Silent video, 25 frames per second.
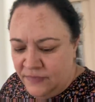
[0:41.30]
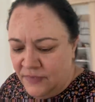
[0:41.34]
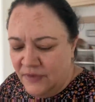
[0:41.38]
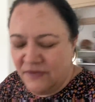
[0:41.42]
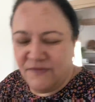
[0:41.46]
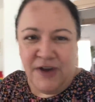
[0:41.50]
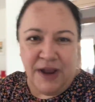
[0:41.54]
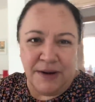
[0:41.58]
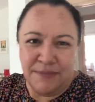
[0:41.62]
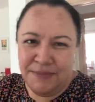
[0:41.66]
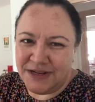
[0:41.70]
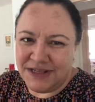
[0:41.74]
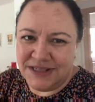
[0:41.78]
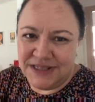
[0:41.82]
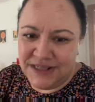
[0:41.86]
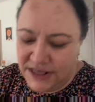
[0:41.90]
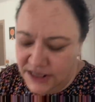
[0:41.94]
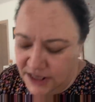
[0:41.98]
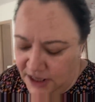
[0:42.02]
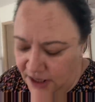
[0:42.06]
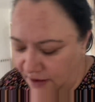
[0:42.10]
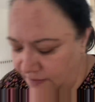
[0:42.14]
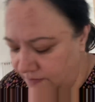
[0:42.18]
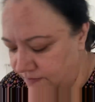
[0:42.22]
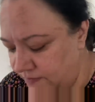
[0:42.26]

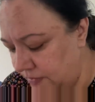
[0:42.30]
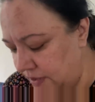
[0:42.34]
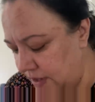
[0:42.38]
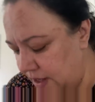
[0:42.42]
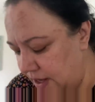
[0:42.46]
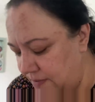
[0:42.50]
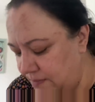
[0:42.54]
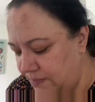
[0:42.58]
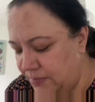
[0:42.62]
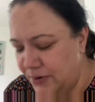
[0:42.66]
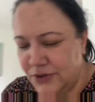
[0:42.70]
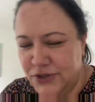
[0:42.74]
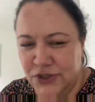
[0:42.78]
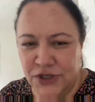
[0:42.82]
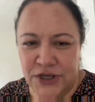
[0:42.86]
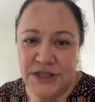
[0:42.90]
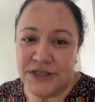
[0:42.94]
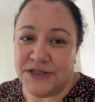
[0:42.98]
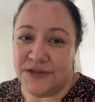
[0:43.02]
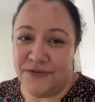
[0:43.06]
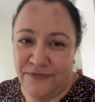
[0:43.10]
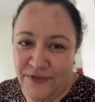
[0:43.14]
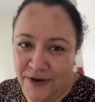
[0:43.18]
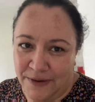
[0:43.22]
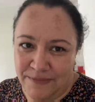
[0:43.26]
farmácia, in
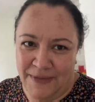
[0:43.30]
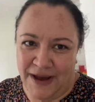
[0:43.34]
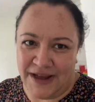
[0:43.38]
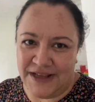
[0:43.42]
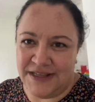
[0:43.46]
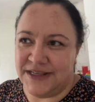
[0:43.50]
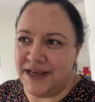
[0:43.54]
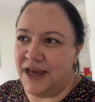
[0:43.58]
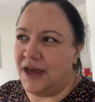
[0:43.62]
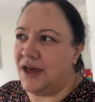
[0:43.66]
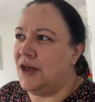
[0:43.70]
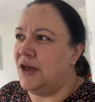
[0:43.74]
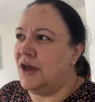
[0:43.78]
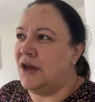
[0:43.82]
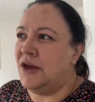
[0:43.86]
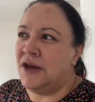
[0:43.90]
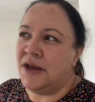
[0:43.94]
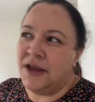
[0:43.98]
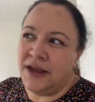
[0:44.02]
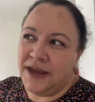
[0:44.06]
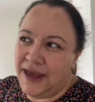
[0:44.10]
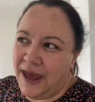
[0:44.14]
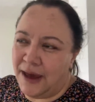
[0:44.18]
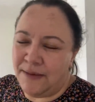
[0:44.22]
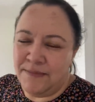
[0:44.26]
Portuguese, farmácia,
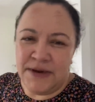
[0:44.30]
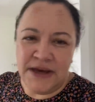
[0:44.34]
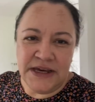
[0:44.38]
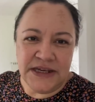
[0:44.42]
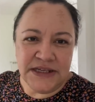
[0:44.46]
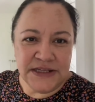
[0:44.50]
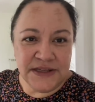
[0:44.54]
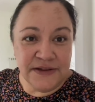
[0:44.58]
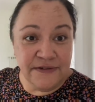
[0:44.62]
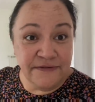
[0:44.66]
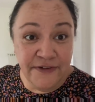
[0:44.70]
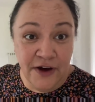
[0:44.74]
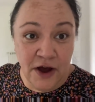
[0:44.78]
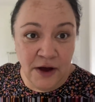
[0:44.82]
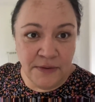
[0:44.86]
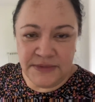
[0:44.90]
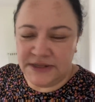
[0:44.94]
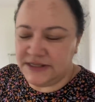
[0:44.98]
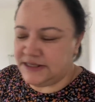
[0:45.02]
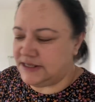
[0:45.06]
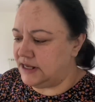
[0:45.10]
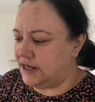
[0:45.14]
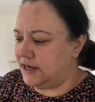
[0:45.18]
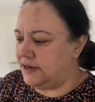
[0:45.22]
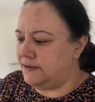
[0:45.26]
chemist,
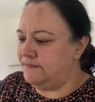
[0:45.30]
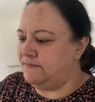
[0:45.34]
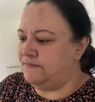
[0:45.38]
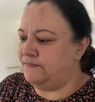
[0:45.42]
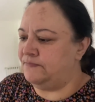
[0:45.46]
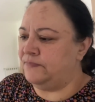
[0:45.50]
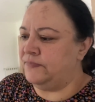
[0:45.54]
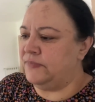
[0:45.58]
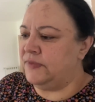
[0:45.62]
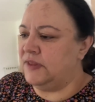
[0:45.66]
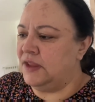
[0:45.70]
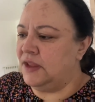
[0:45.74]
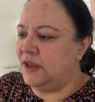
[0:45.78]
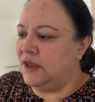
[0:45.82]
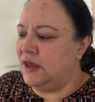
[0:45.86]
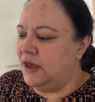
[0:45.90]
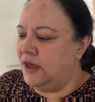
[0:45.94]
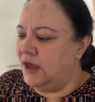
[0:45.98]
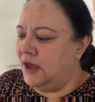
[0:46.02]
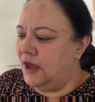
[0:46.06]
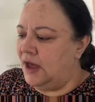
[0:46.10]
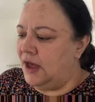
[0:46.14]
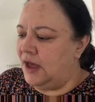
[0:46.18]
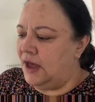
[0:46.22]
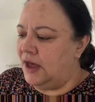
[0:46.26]
pharmacy.
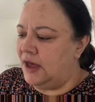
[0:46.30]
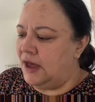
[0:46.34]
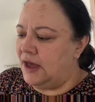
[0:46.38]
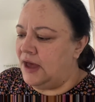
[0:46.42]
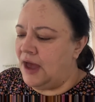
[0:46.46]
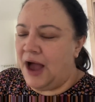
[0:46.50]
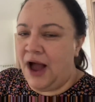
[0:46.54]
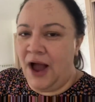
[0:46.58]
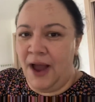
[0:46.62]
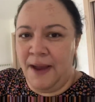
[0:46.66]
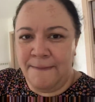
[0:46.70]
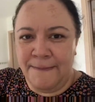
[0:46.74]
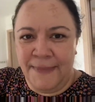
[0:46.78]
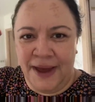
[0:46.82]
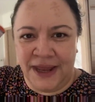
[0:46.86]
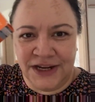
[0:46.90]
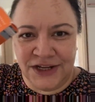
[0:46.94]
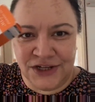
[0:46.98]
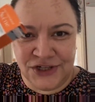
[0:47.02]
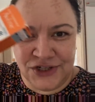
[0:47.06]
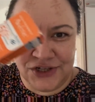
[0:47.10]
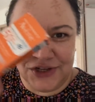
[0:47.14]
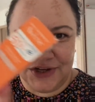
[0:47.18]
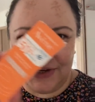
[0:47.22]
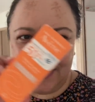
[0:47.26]
Uh, I
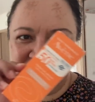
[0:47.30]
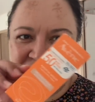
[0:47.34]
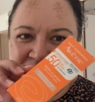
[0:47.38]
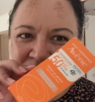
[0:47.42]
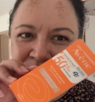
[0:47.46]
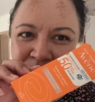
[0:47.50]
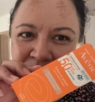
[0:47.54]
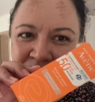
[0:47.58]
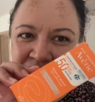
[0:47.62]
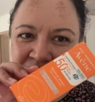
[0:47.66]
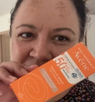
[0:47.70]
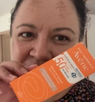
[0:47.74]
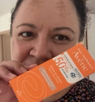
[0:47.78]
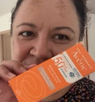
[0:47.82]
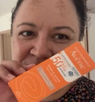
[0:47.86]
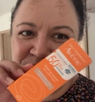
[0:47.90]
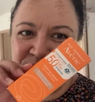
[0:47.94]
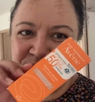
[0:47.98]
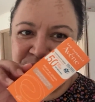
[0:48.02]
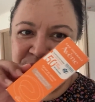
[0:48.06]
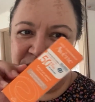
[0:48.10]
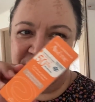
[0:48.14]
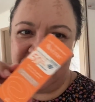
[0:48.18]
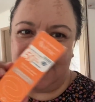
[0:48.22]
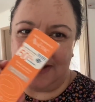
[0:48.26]
managed to get my hands
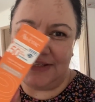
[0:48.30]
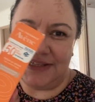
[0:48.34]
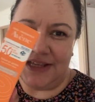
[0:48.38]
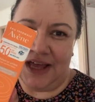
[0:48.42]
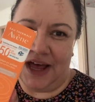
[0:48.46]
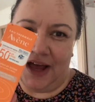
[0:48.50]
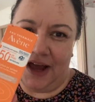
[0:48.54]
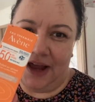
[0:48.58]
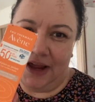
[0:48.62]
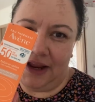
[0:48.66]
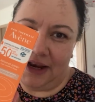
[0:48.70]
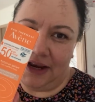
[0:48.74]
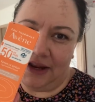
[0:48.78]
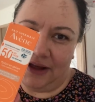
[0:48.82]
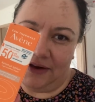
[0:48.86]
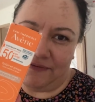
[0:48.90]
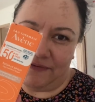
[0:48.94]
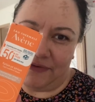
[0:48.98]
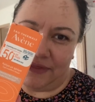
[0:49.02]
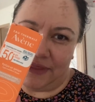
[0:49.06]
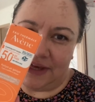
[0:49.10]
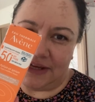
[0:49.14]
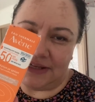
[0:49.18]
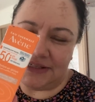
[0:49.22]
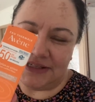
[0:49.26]
on this. I love
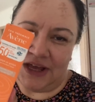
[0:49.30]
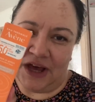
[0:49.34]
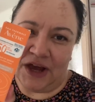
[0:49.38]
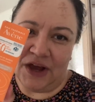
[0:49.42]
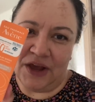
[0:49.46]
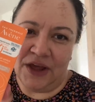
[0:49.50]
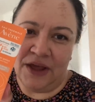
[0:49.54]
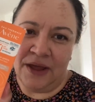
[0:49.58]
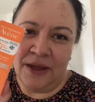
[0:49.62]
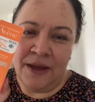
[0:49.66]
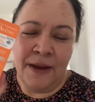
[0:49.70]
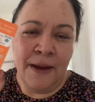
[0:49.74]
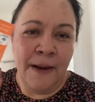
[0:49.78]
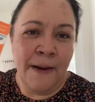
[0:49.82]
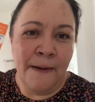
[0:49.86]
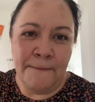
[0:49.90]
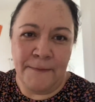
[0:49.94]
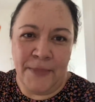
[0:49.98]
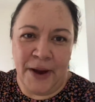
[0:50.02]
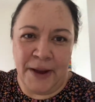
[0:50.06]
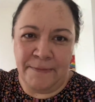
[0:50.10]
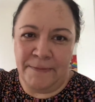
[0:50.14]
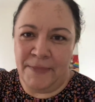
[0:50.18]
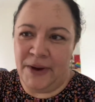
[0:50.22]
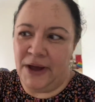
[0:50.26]
this. I,
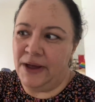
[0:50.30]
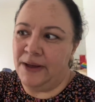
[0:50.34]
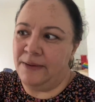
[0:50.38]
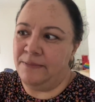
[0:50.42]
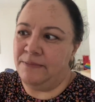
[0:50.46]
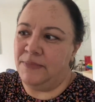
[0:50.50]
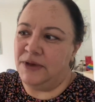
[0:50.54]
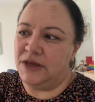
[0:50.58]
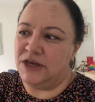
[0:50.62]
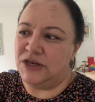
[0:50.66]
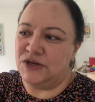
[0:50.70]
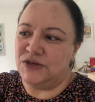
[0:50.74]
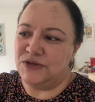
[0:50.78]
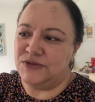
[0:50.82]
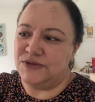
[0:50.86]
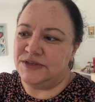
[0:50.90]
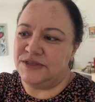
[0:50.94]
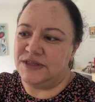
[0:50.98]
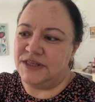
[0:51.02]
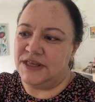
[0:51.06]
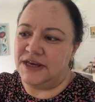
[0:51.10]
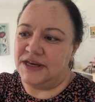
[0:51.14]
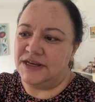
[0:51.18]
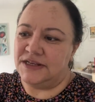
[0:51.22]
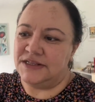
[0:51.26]
my mom used
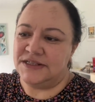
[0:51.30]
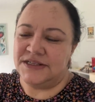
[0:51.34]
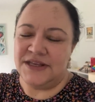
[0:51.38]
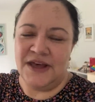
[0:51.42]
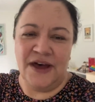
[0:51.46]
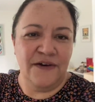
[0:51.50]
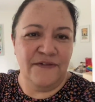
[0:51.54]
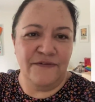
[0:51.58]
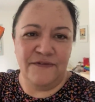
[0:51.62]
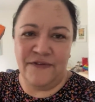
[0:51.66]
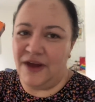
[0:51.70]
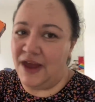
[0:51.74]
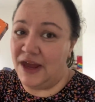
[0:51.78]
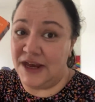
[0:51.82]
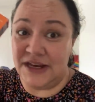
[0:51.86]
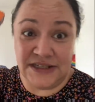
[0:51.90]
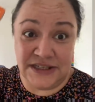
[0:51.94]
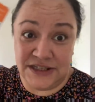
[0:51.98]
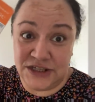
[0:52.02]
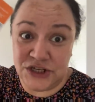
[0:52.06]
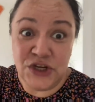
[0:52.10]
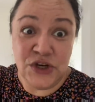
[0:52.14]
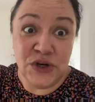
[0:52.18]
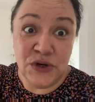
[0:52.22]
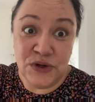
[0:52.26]
this, has
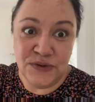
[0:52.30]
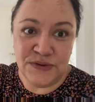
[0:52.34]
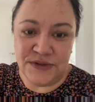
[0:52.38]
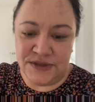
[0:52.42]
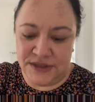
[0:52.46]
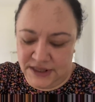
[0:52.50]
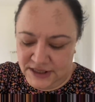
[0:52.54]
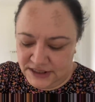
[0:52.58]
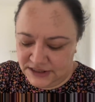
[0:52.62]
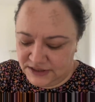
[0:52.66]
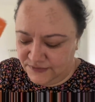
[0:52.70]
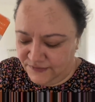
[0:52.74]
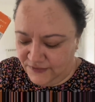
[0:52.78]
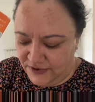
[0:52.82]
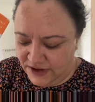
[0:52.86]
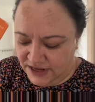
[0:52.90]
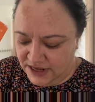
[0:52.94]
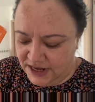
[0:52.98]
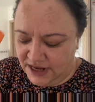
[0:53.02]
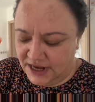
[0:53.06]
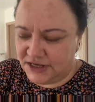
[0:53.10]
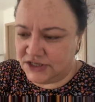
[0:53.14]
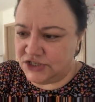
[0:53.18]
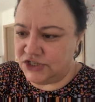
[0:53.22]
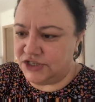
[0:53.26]
used this for
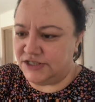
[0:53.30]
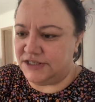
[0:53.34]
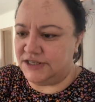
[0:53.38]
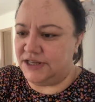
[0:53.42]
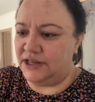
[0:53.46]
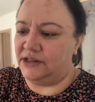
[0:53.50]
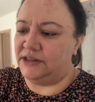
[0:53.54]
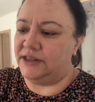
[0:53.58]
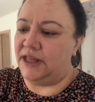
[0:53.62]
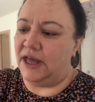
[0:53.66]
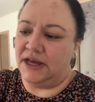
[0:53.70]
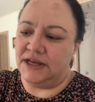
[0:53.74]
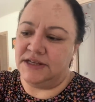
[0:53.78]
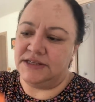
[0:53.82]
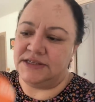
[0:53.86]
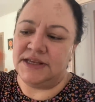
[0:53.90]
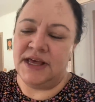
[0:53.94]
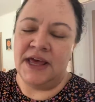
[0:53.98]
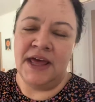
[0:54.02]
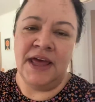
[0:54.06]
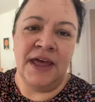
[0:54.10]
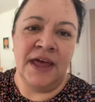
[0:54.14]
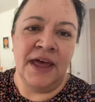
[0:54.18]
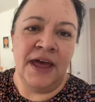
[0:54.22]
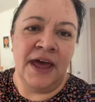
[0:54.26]
years. She still does.
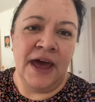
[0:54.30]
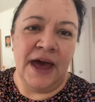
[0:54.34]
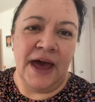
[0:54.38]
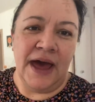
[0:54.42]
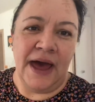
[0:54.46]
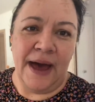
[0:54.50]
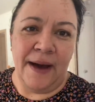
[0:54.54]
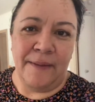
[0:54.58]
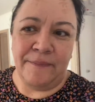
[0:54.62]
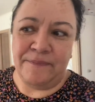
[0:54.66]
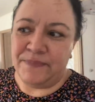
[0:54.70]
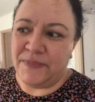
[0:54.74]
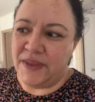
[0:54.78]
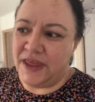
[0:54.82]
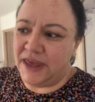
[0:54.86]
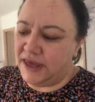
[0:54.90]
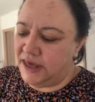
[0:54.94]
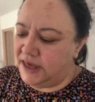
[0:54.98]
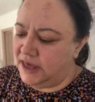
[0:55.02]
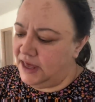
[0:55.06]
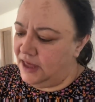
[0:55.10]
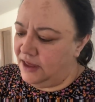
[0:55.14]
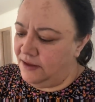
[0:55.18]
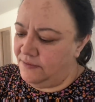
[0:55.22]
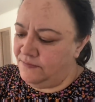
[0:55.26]
Um,
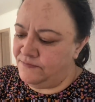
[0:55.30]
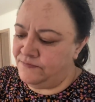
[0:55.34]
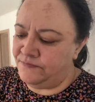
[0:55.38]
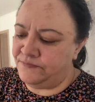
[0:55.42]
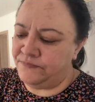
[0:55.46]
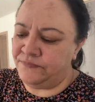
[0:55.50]
here,